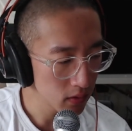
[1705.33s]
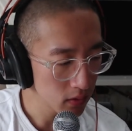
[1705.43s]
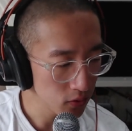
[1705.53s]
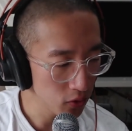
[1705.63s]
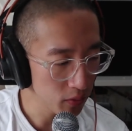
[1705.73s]

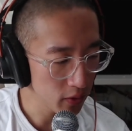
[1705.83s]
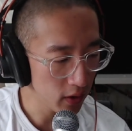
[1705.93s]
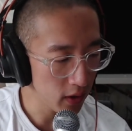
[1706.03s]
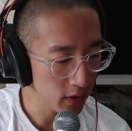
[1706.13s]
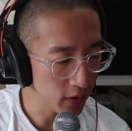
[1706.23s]
No more
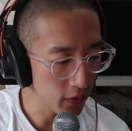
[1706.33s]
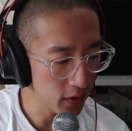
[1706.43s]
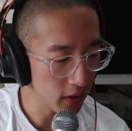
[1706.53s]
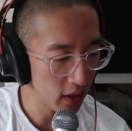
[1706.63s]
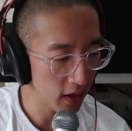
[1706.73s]
Hollywood
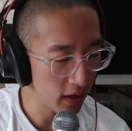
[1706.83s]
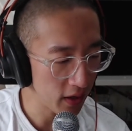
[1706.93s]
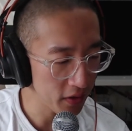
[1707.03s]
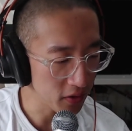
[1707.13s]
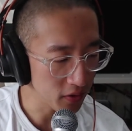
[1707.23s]
and
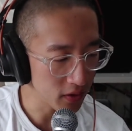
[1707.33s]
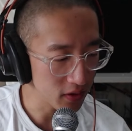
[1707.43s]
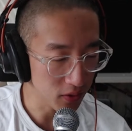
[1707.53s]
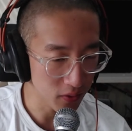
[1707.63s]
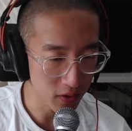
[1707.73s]
other units
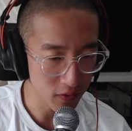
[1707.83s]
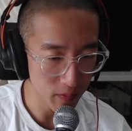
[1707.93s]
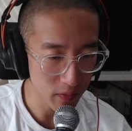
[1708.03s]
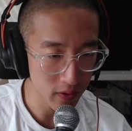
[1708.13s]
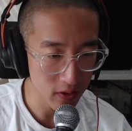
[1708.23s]
according to
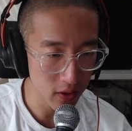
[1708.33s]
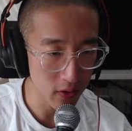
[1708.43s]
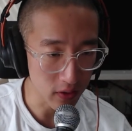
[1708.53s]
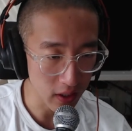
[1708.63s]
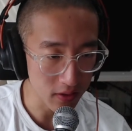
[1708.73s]
reports.
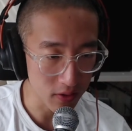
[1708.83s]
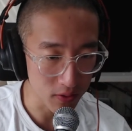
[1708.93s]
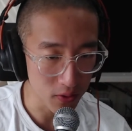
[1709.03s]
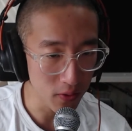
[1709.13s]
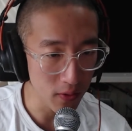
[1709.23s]
Okay, so
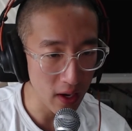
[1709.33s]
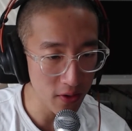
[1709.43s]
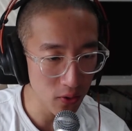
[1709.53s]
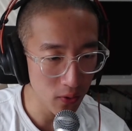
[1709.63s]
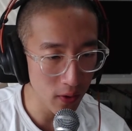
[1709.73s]

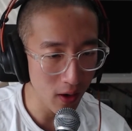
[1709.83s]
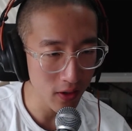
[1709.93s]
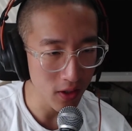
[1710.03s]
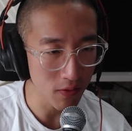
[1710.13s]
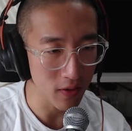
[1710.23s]
no
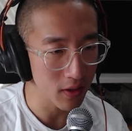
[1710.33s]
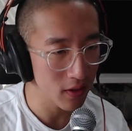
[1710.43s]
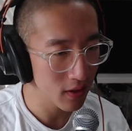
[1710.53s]
Hollywood.